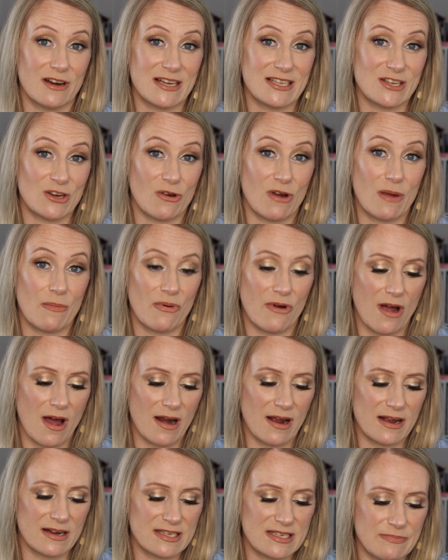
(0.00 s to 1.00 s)
It's a great
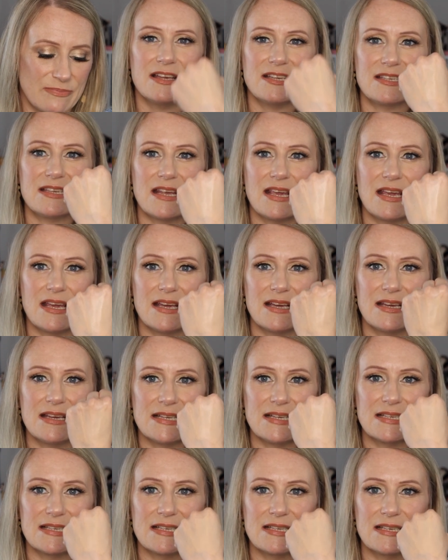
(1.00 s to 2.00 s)
product. This
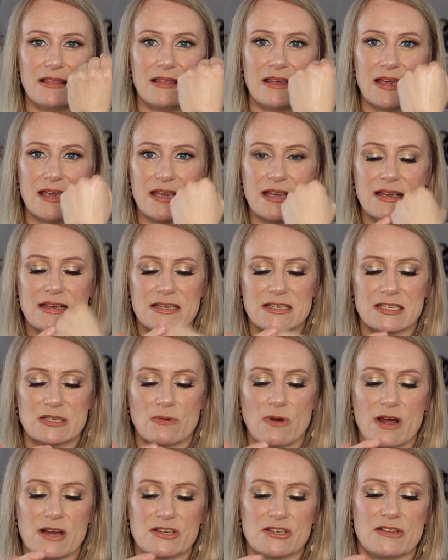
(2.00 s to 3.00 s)
is the
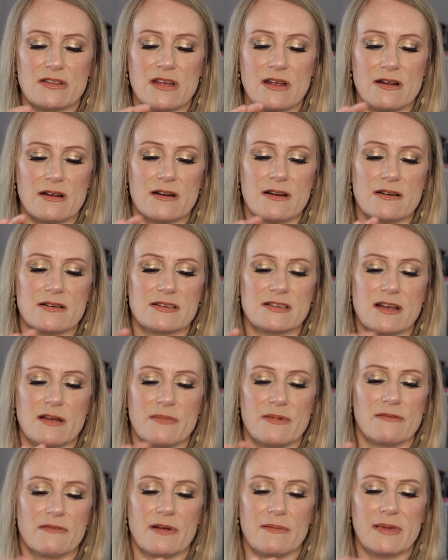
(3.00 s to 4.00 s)
swatch there, so I've
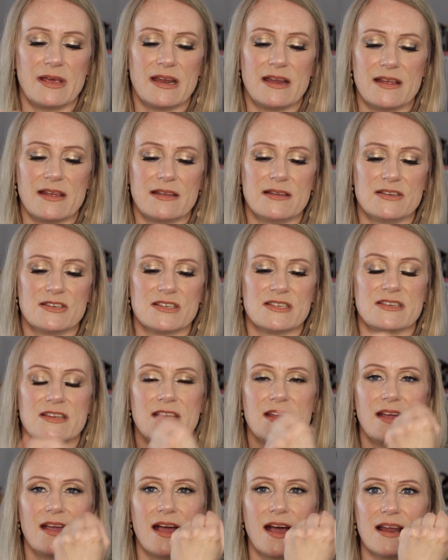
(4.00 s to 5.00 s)
been rubbing it in just so
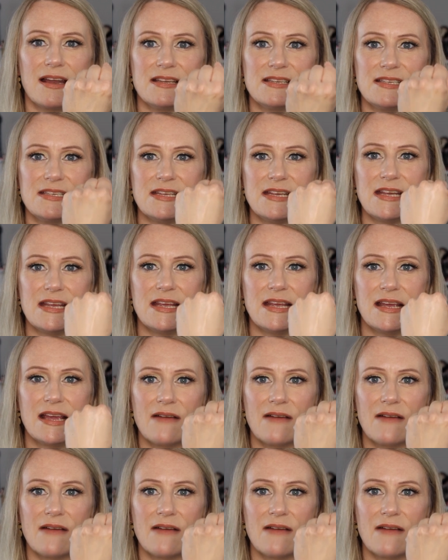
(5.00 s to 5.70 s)
you can kind of see.